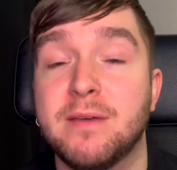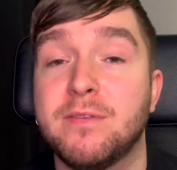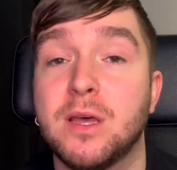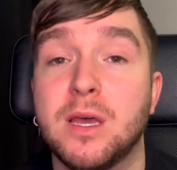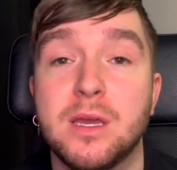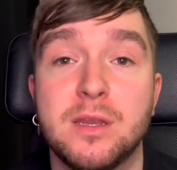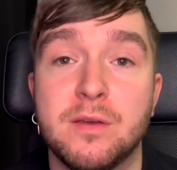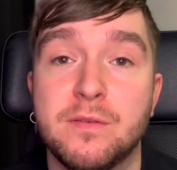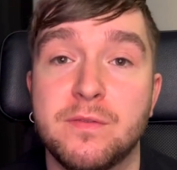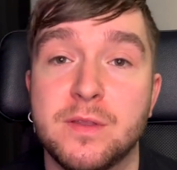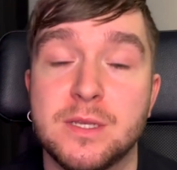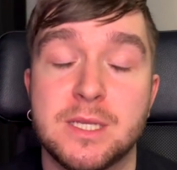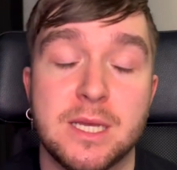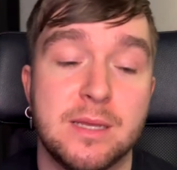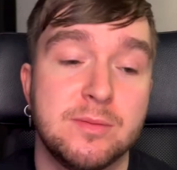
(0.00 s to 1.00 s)
have heard of
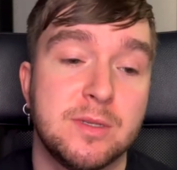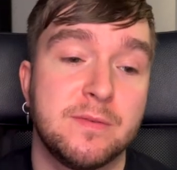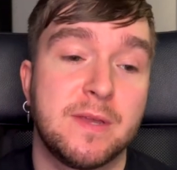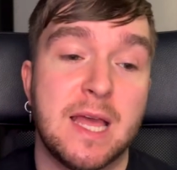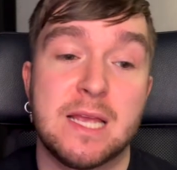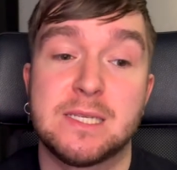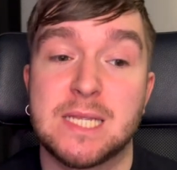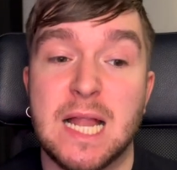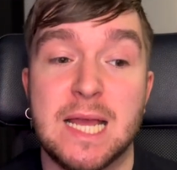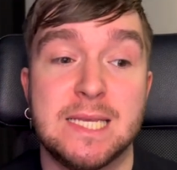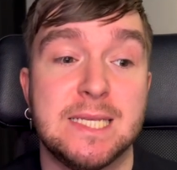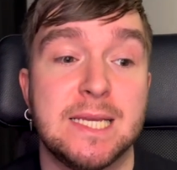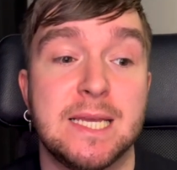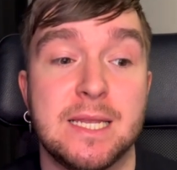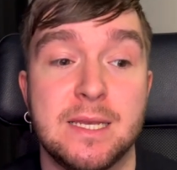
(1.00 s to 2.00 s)
in terms of
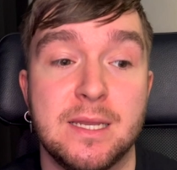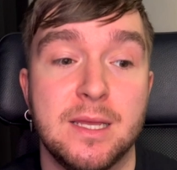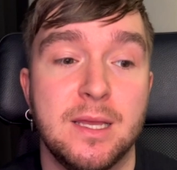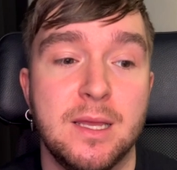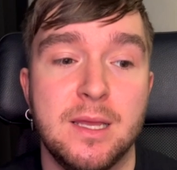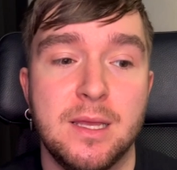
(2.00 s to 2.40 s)
gaslighting in